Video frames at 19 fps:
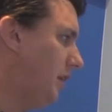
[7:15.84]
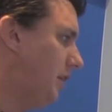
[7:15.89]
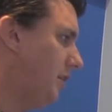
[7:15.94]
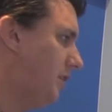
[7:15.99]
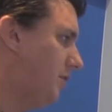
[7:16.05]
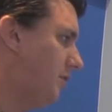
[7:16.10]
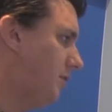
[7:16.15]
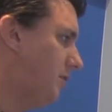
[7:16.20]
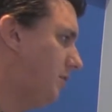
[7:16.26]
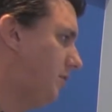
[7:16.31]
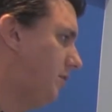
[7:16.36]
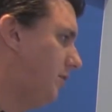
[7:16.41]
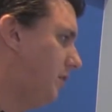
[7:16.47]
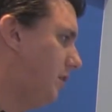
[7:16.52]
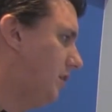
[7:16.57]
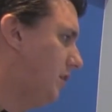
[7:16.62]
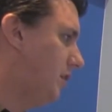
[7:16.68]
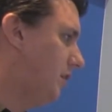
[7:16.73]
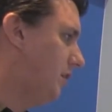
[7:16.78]
Let's
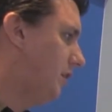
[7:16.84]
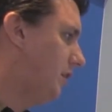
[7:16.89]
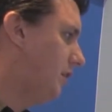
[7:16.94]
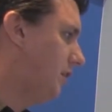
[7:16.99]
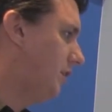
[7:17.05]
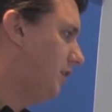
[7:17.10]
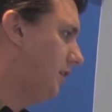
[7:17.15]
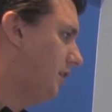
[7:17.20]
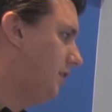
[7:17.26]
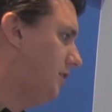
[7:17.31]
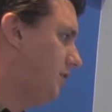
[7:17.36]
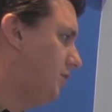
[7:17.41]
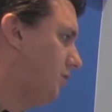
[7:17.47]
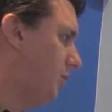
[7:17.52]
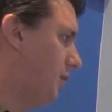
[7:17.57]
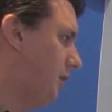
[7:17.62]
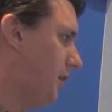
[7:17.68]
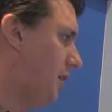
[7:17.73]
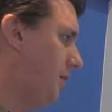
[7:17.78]
clear this
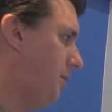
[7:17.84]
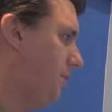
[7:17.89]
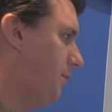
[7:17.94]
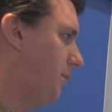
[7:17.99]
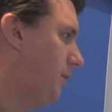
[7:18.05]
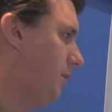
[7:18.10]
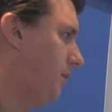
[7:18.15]
one up.